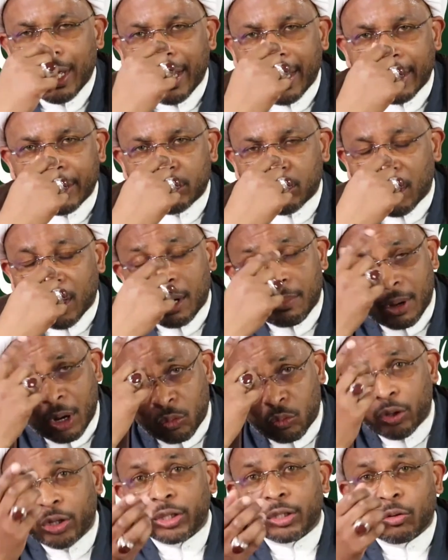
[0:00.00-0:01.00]
and talk about
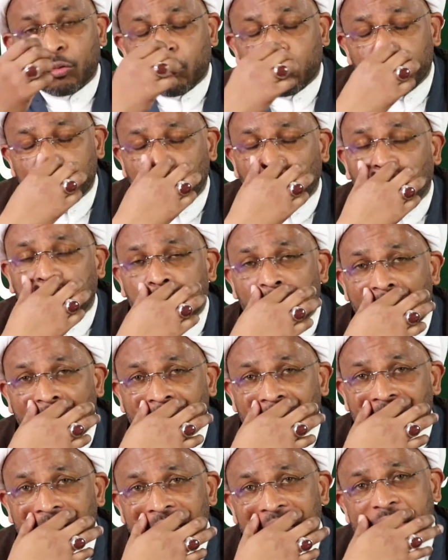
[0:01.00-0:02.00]
what the real
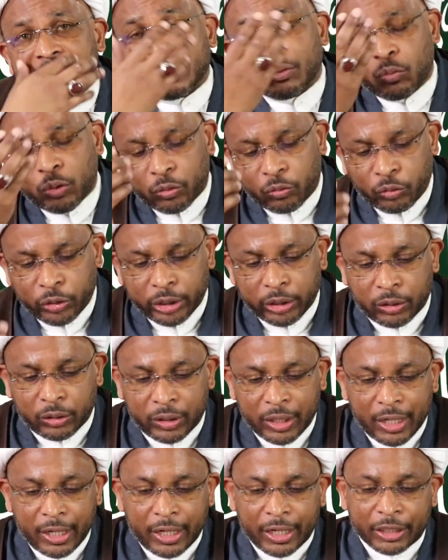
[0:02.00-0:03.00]
problem is and what
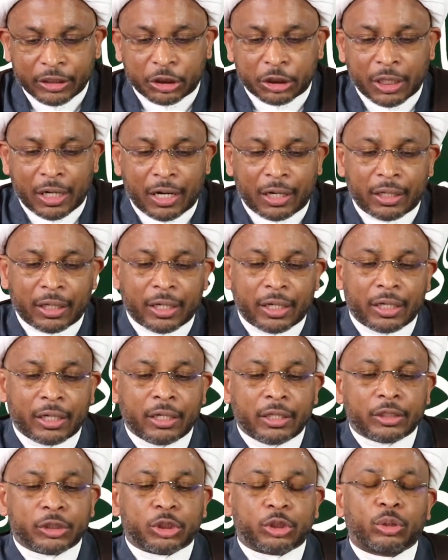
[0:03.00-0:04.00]
real,
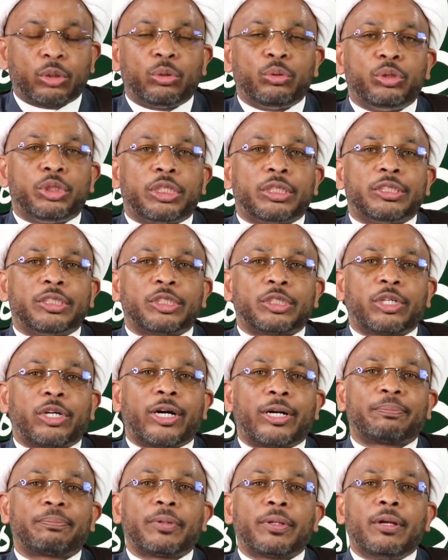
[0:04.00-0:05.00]
inshallah, solutions
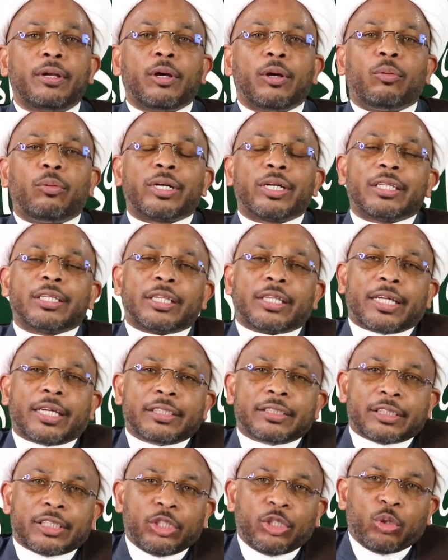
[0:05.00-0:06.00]
are. One of the
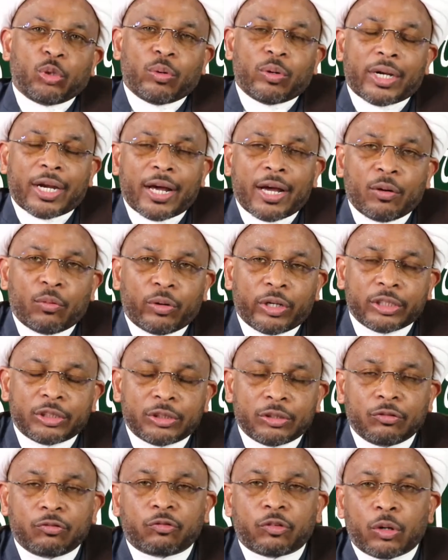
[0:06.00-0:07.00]
things that you and I want
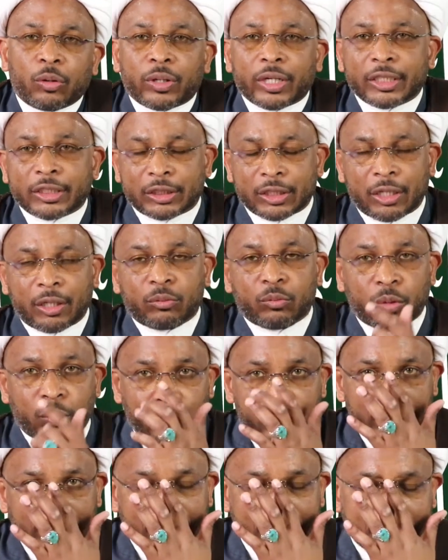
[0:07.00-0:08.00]
to focus on when
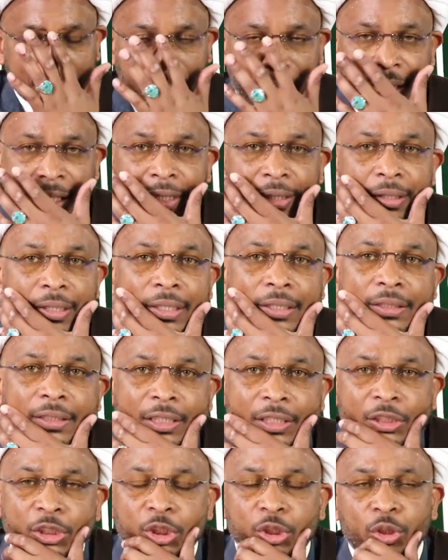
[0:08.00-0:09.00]
we explain this
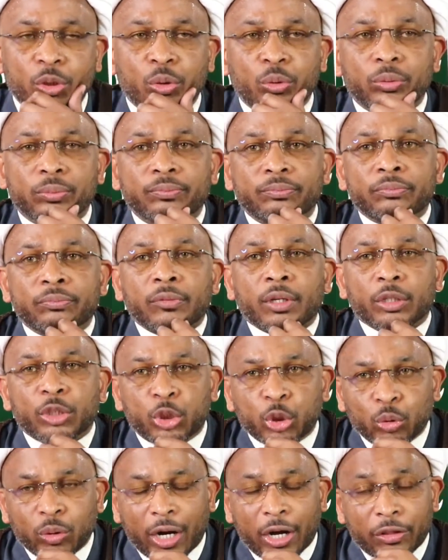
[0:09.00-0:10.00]
issue
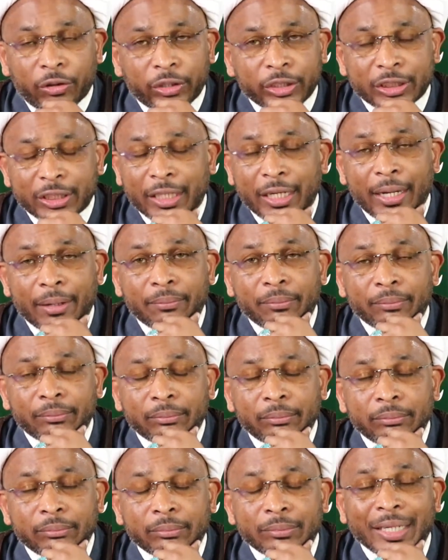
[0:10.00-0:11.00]
to others, and
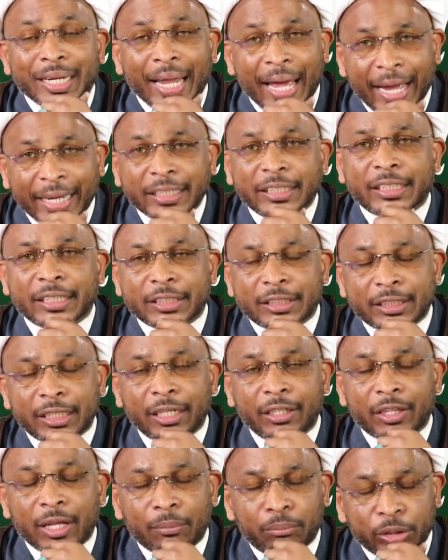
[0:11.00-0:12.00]
I'm glad to see
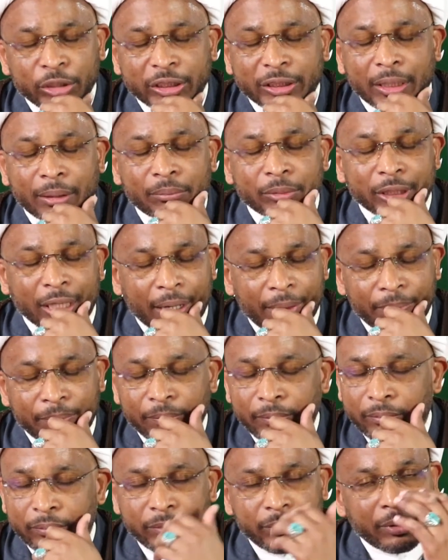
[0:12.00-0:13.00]
that Muslims
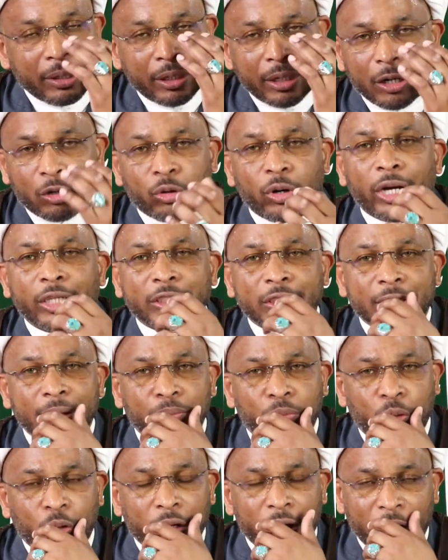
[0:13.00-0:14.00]
across the
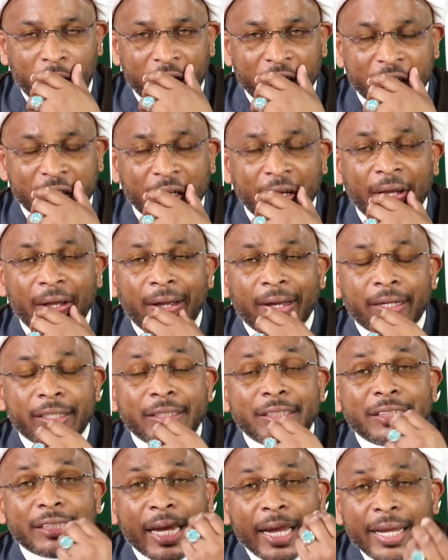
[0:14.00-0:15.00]
board are
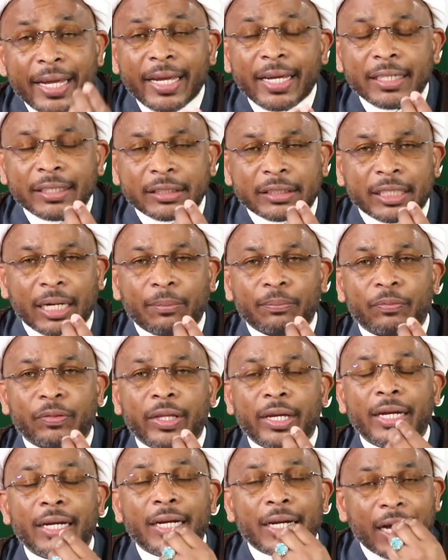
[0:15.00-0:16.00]
saying
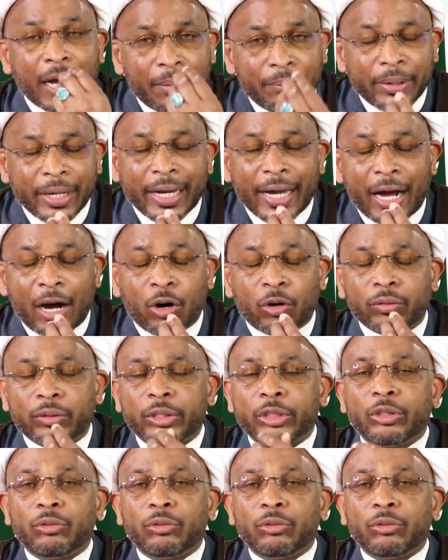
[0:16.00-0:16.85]
something, coming out,